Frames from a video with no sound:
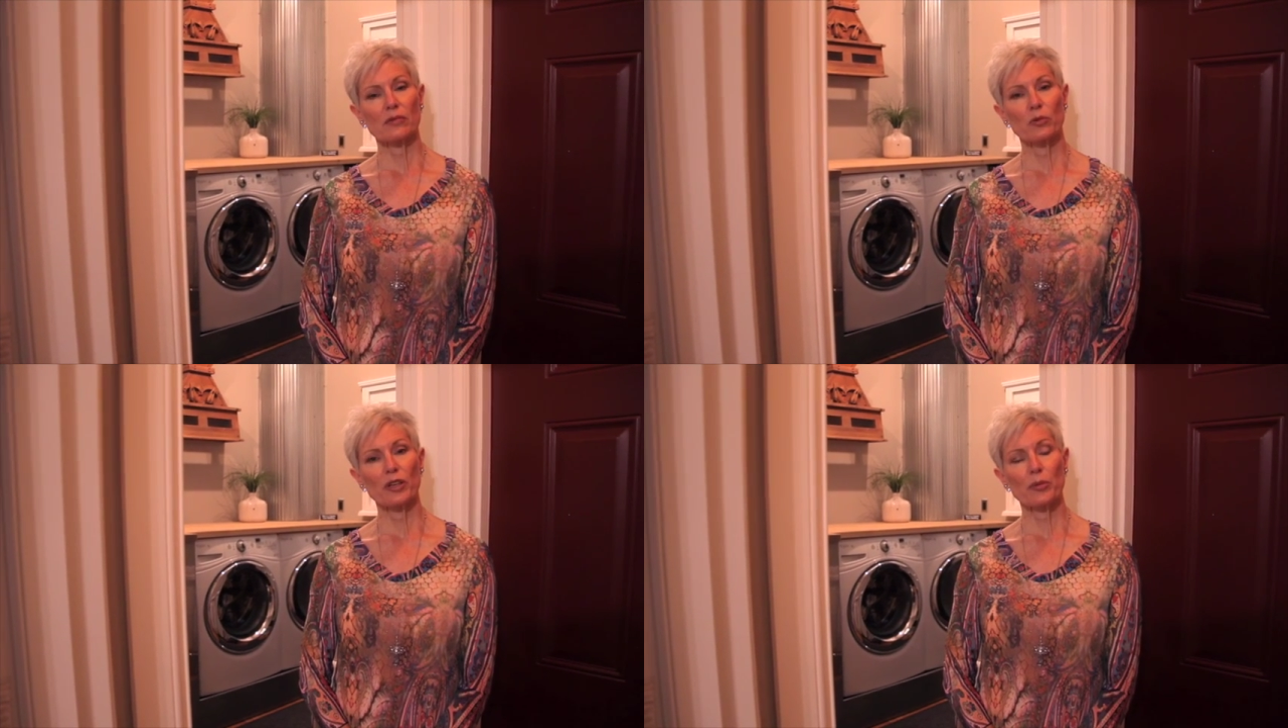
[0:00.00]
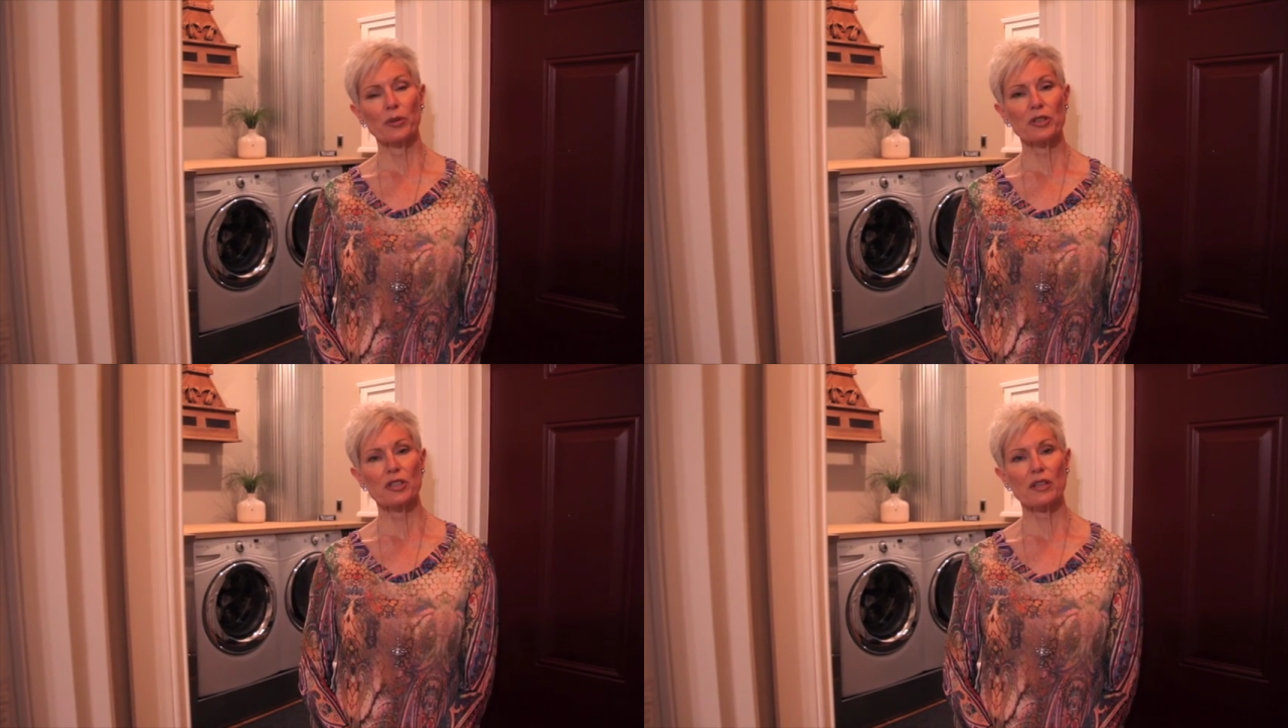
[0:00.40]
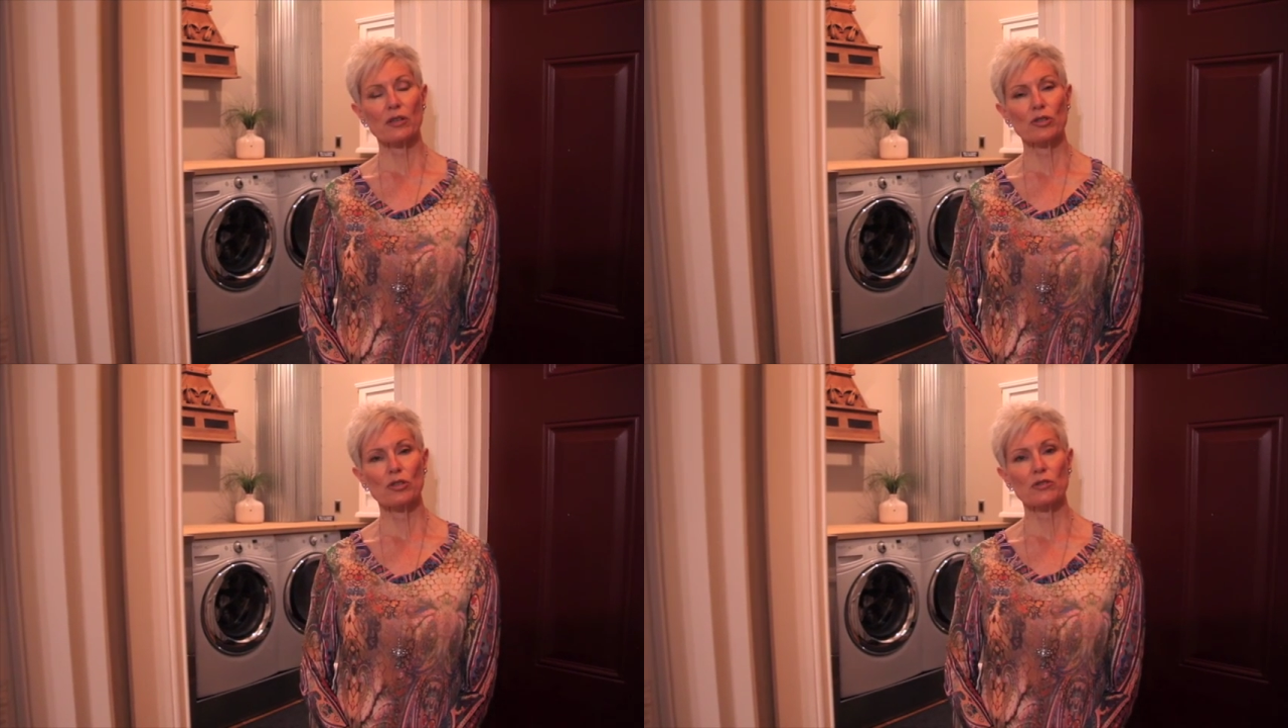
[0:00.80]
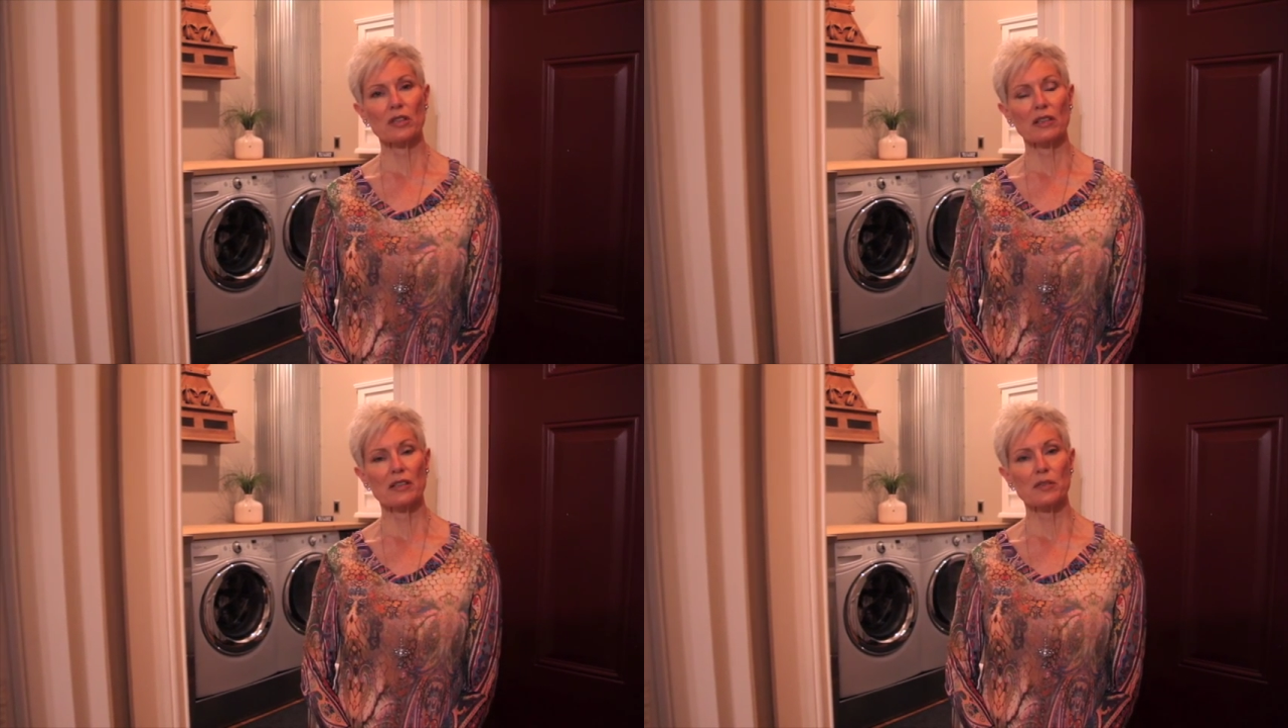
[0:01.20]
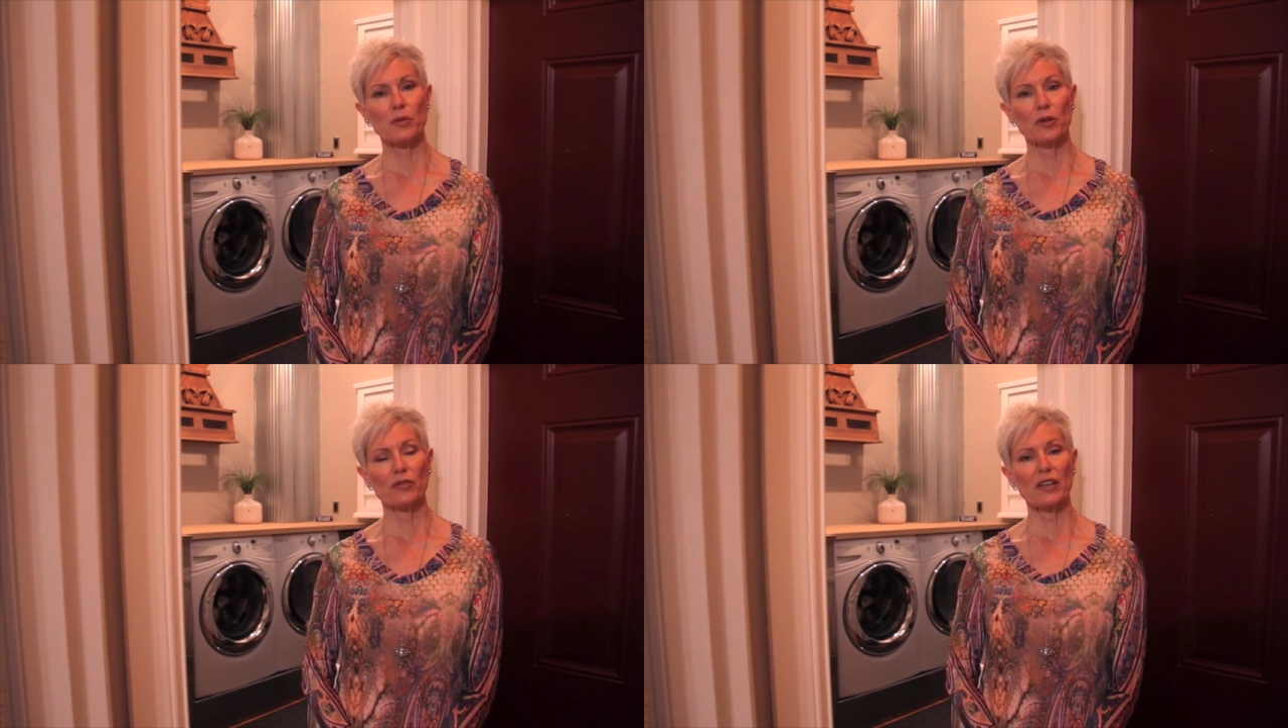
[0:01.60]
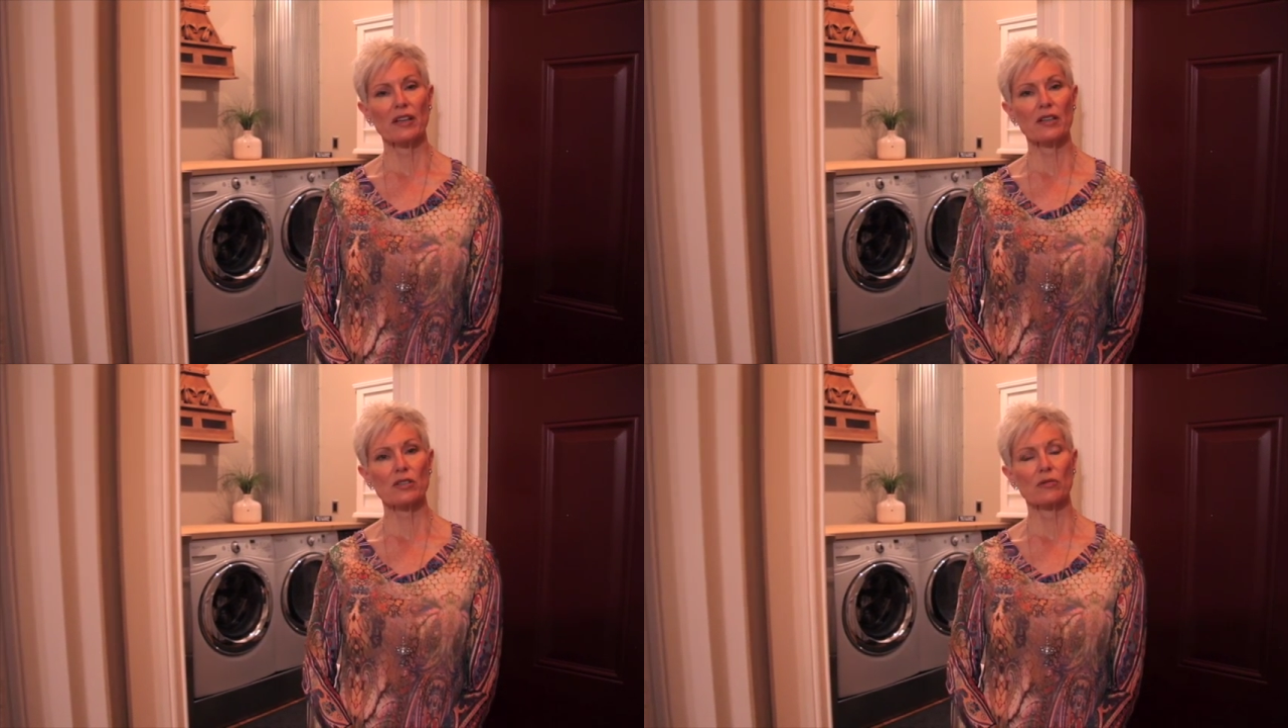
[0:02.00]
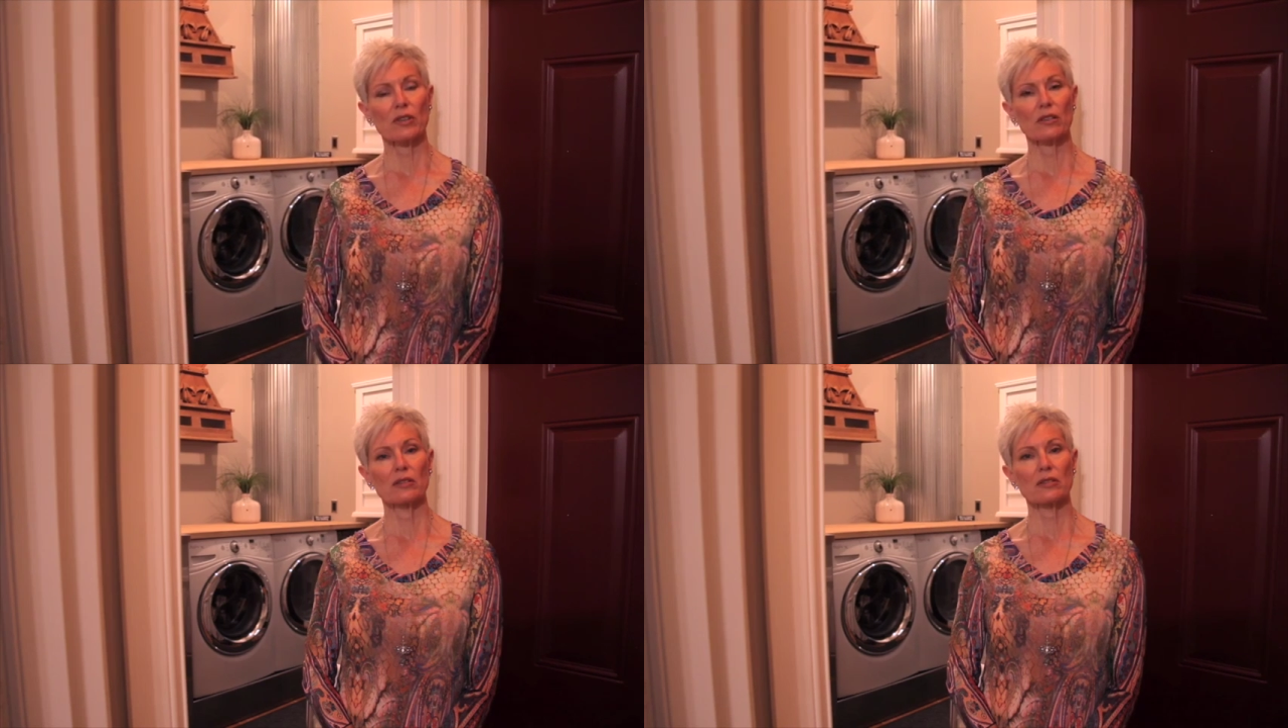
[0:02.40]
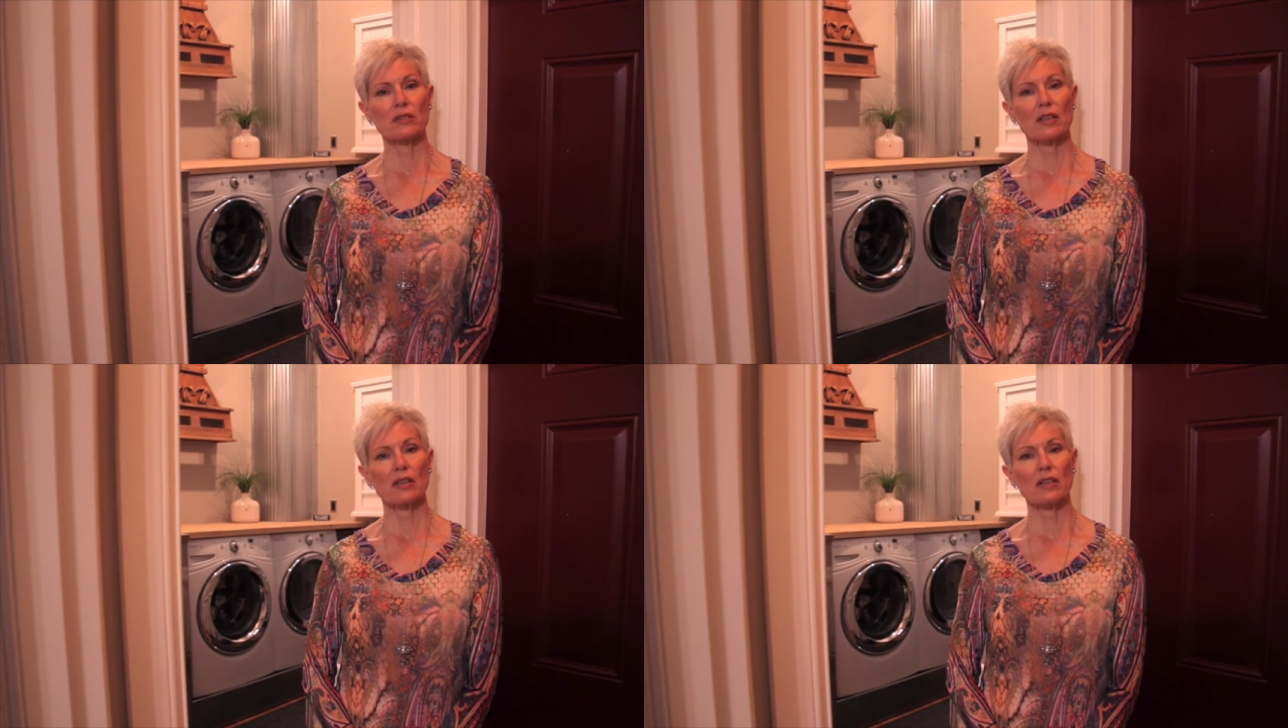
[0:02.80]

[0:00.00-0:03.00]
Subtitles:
We appreciate you choosing Lindsborg Vacation Rentals,